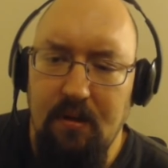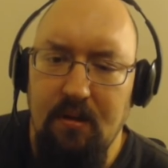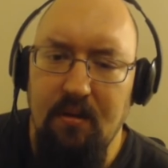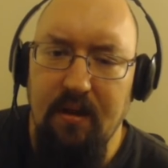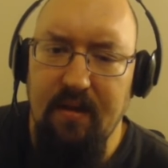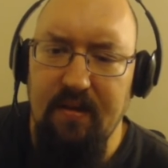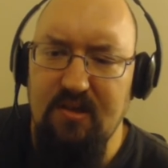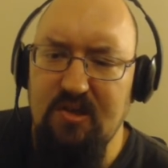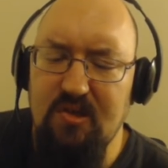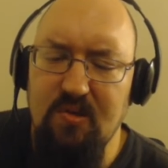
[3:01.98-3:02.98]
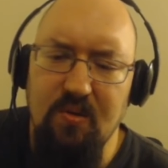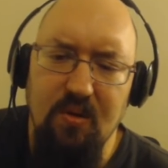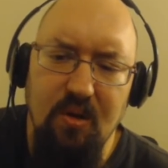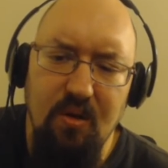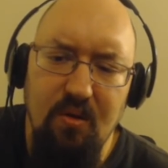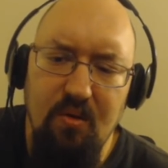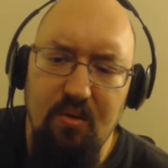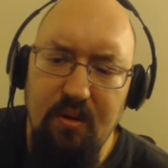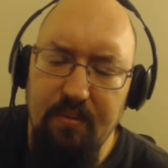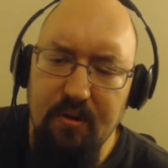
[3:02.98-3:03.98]
Like how they
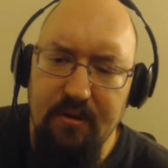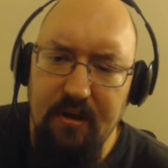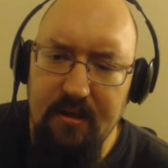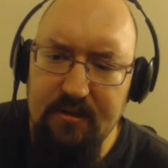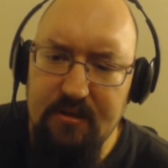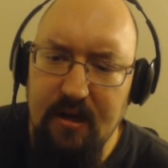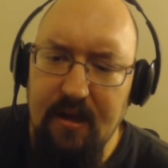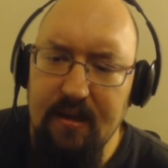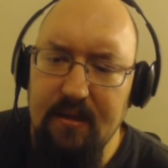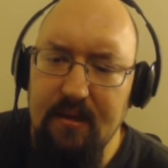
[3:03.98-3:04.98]
slowly build into this track.